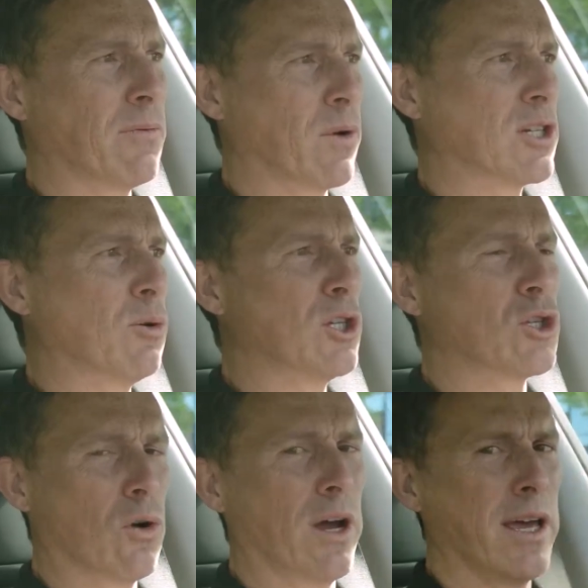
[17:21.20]
of which, I want to
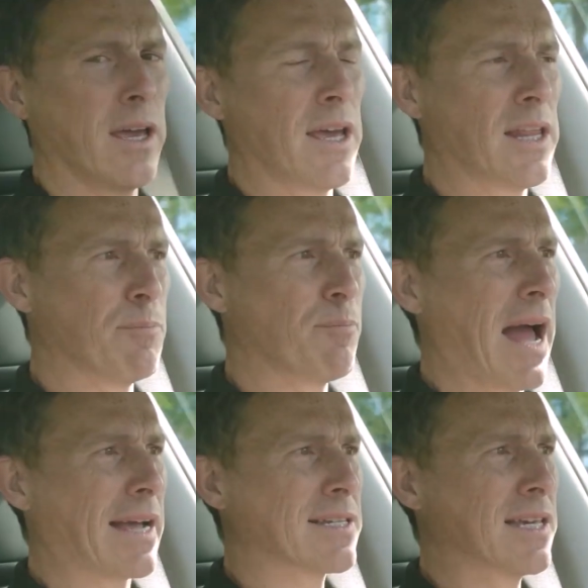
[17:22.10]
try it in the
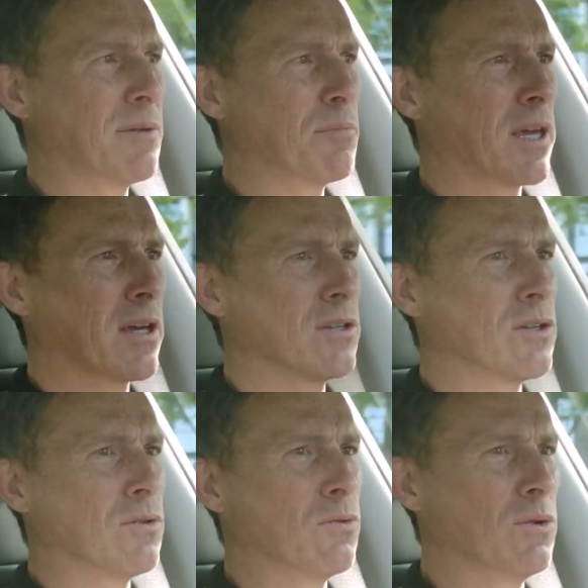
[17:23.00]
back seat,
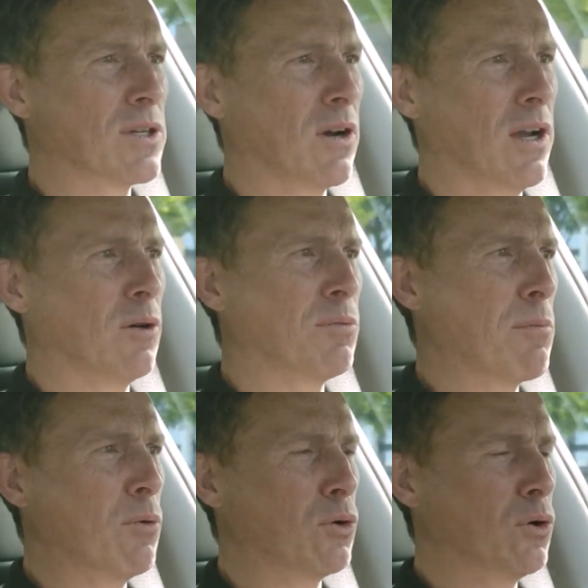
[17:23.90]
because you always got a little
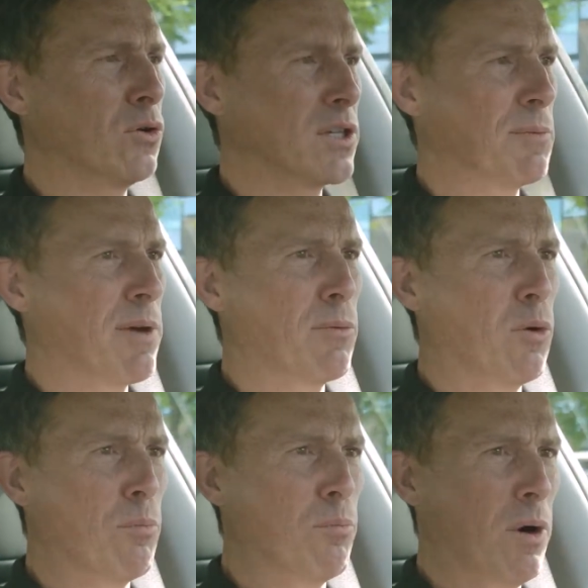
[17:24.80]
bit more noise and a bit
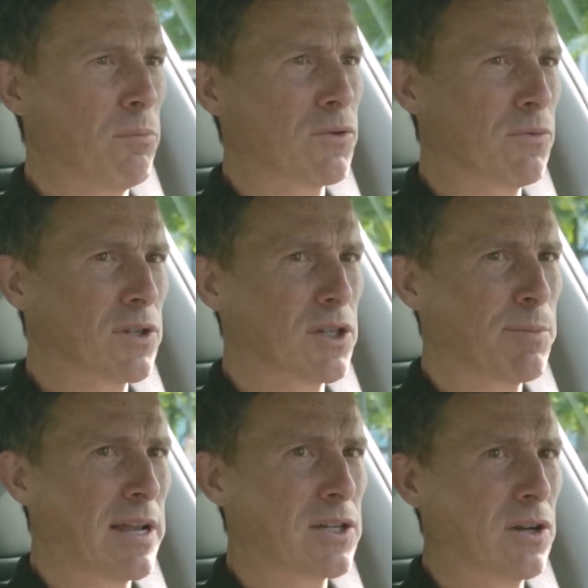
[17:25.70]
more bumps from the
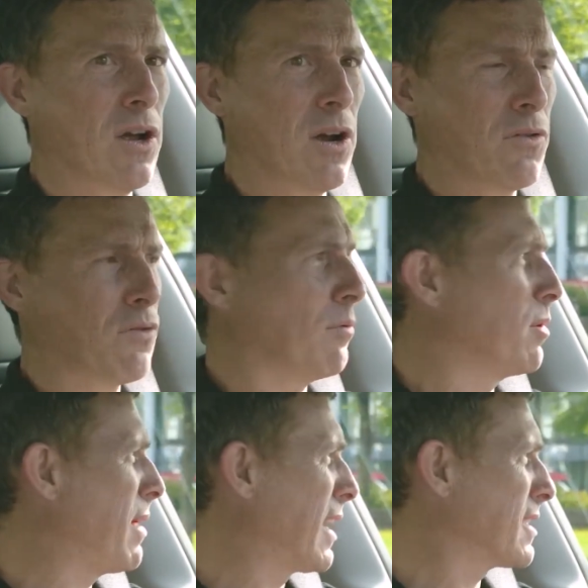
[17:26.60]
suspension from
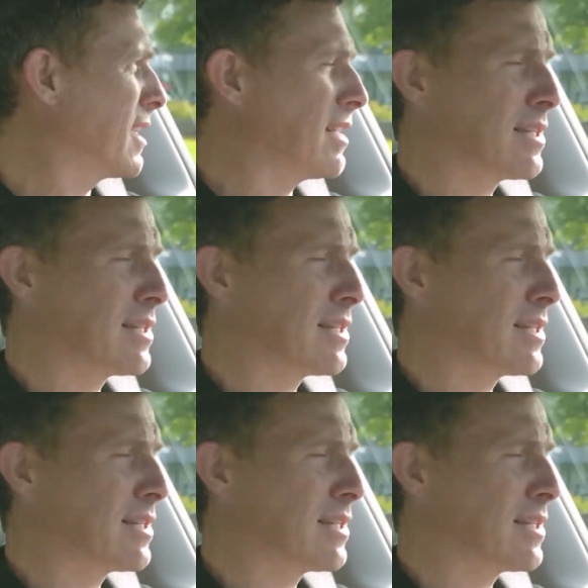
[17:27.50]
the back seat.